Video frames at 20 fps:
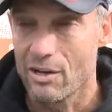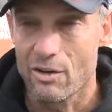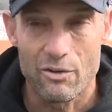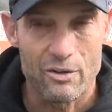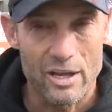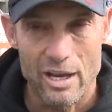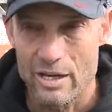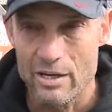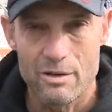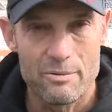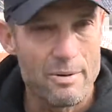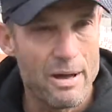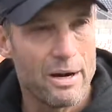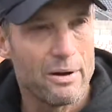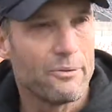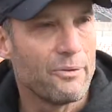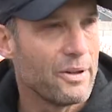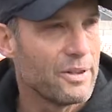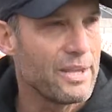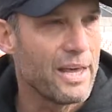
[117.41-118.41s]
okay, no matter
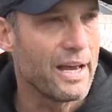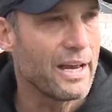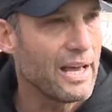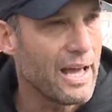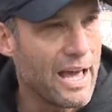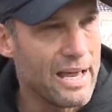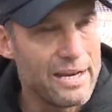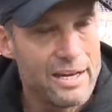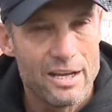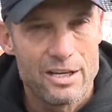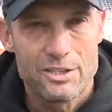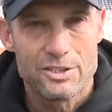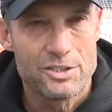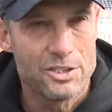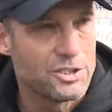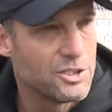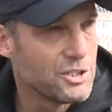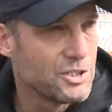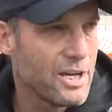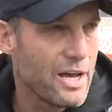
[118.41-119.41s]
what that guy does,
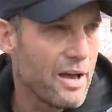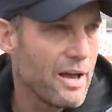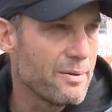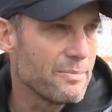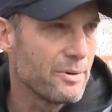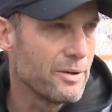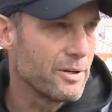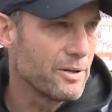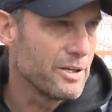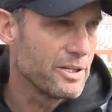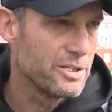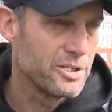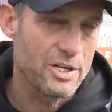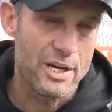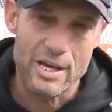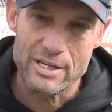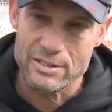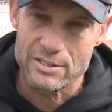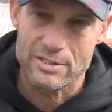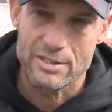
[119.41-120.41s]
this is how I'm going to
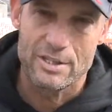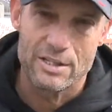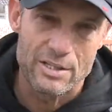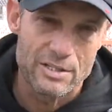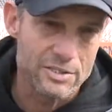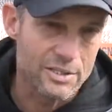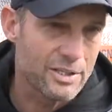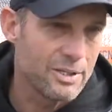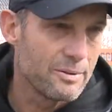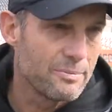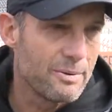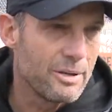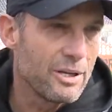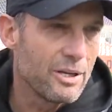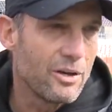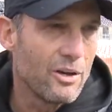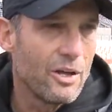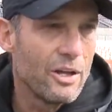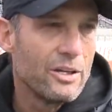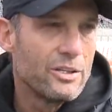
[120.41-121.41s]
adjust and it's going to
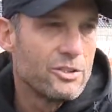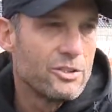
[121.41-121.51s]
be good.